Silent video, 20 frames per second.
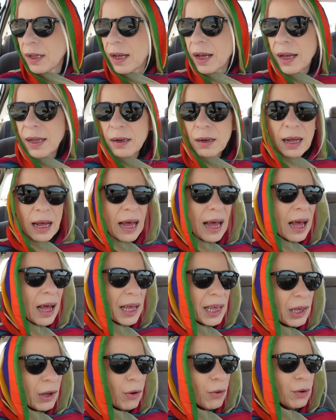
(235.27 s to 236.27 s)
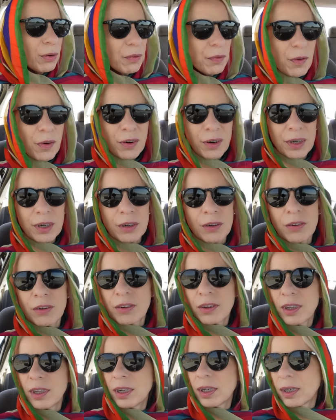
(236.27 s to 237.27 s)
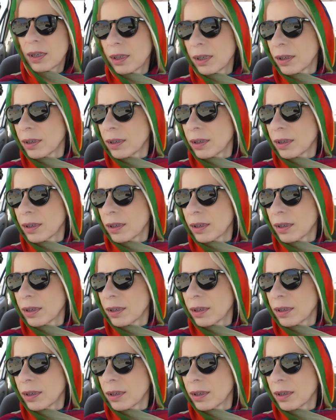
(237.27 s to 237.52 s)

eye on foreigners here.